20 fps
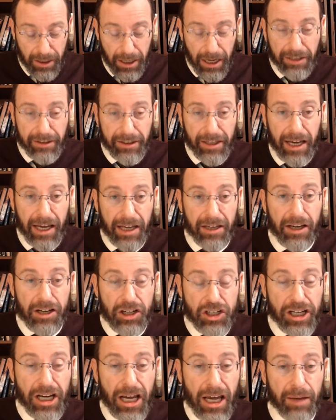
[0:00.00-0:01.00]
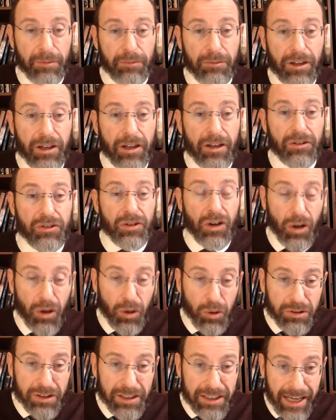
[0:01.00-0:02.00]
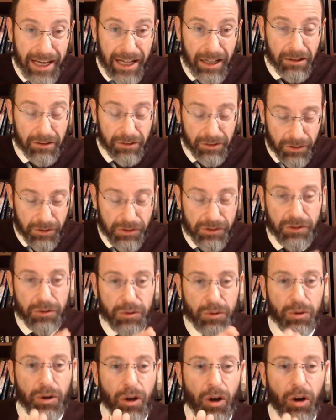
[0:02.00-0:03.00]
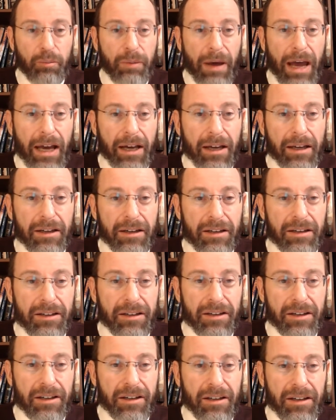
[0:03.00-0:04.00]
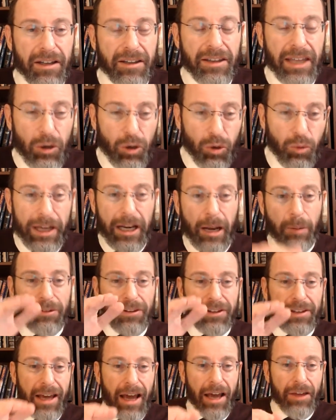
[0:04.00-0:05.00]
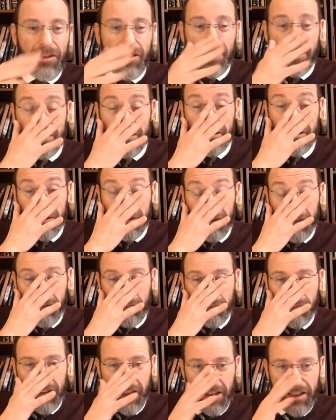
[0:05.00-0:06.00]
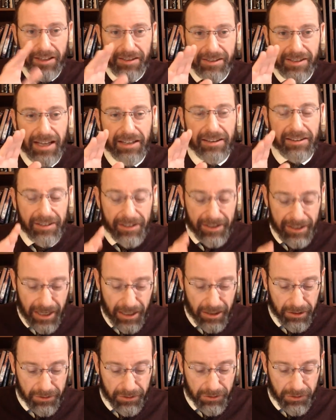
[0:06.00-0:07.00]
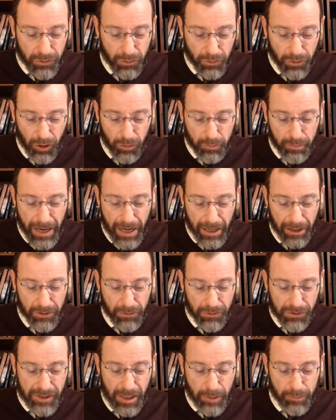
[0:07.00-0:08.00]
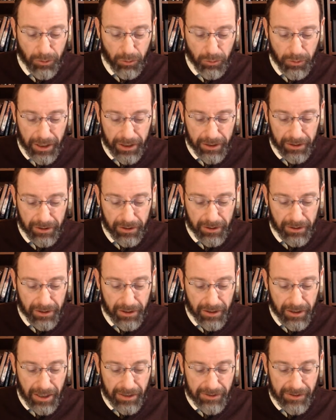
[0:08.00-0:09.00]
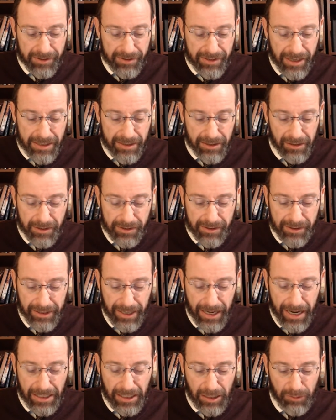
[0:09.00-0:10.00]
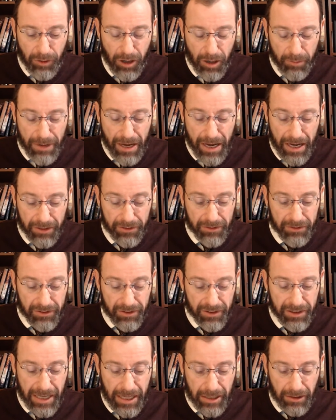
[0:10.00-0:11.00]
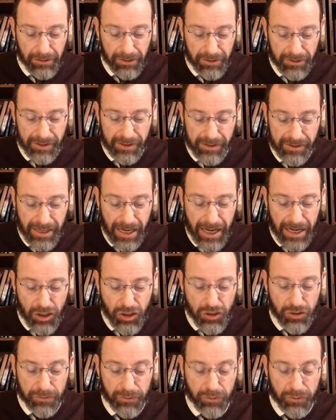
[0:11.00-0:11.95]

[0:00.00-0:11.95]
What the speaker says: then Hashem told the elders, you go back. They all went up together, but then he said to the elders, you go back, you step away. As it says, to the elders he said, Shavu